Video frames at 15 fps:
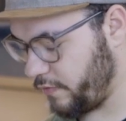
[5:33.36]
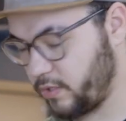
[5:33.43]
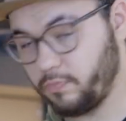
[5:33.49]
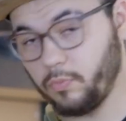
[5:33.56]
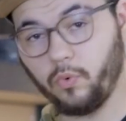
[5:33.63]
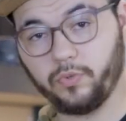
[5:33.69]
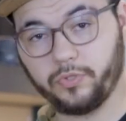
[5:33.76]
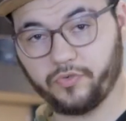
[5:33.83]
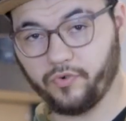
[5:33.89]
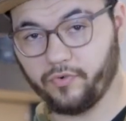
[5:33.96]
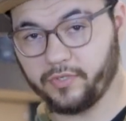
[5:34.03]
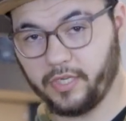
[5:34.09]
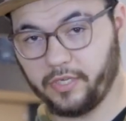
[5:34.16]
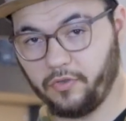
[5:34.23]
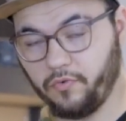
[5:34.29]
small
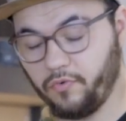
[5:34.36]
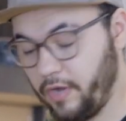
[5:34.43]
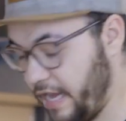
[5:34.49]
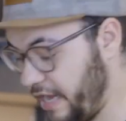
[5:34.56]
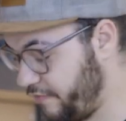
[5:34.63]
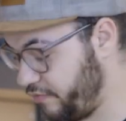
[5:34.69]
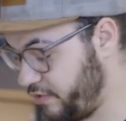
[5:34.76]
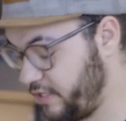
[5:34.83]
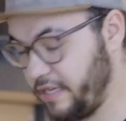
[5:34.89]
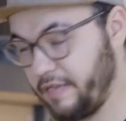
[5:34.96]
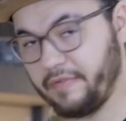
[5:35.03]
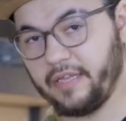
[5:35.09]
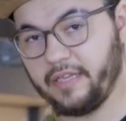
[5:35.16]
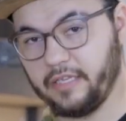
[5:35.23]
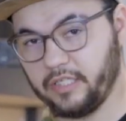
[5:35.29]
screws that you have
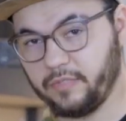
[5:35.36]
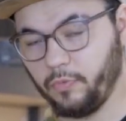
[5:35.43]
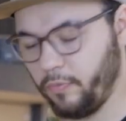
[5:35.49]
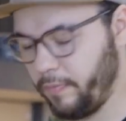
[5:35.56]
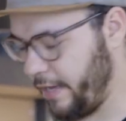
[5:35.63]
received in the small